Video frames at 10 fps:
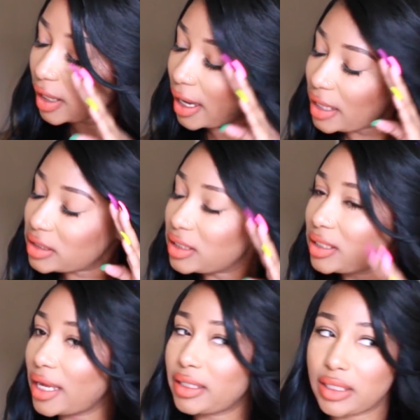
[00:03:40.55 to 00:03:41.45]
I
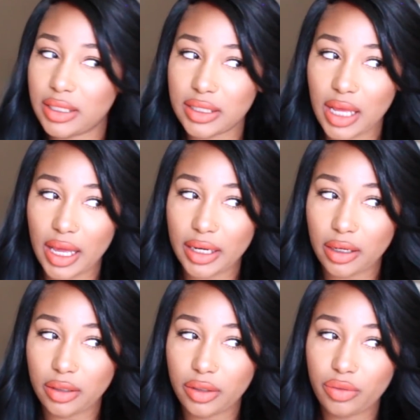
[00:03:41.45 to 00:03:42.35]
actually like this
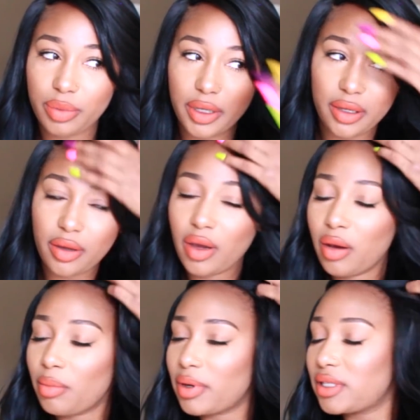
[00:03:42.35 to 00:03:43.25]
side a little bit,
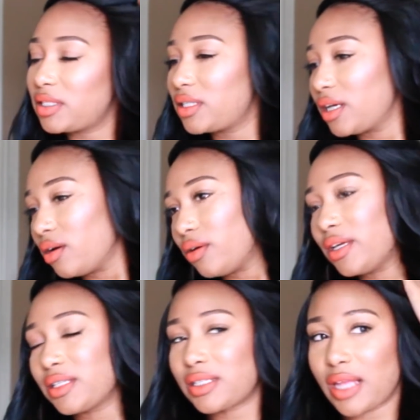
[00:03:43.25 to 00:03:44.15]
but still
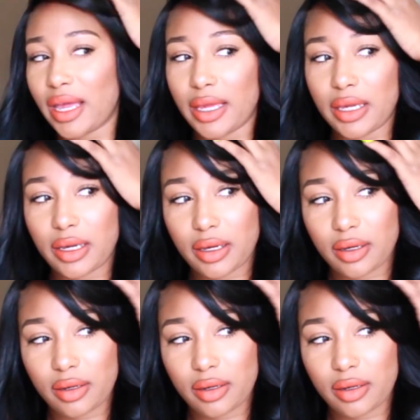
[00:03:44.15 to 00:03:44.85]
it's like